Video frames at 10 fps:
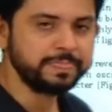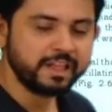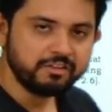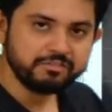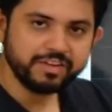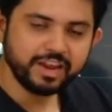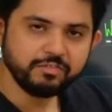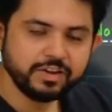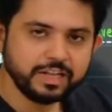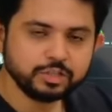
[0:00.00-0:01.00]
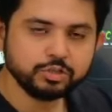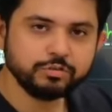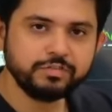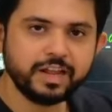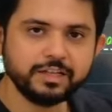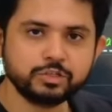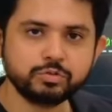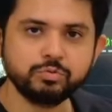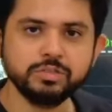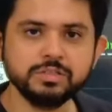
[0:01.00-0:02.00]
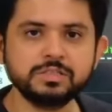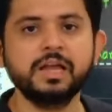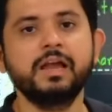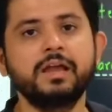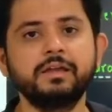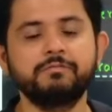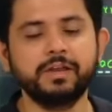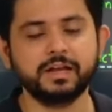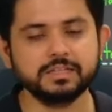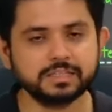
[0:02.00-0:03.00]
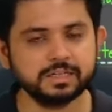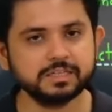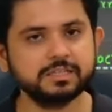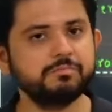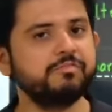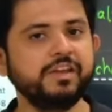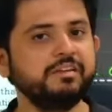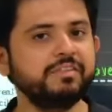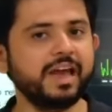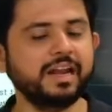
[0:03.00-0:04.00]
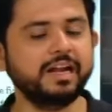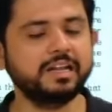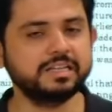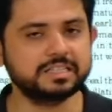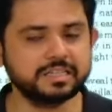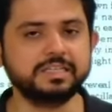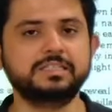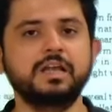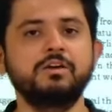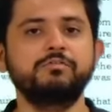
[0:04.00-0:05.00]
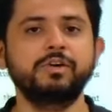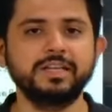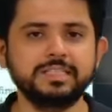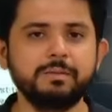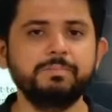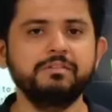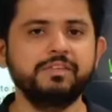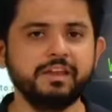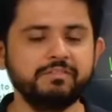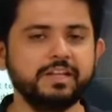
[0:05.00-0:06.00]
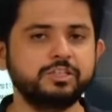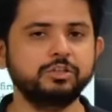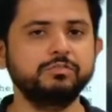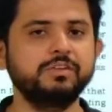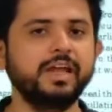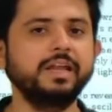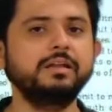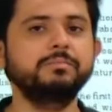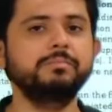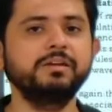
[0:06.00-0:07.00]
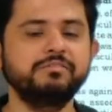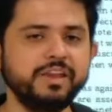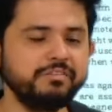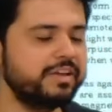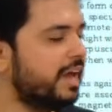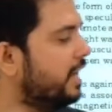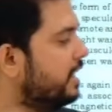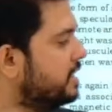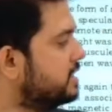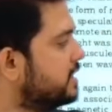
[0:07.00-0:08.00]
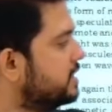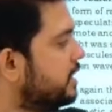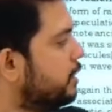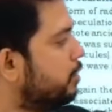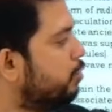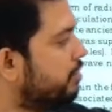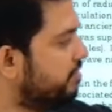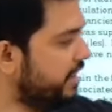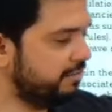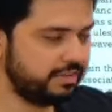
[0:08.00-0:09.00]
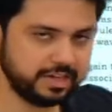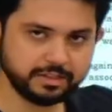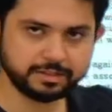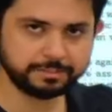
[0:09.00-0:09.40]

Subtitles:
Wave nature of light, students, we consider some wave characteristics. For example, wave nature of light, wave characteristics include wavelength.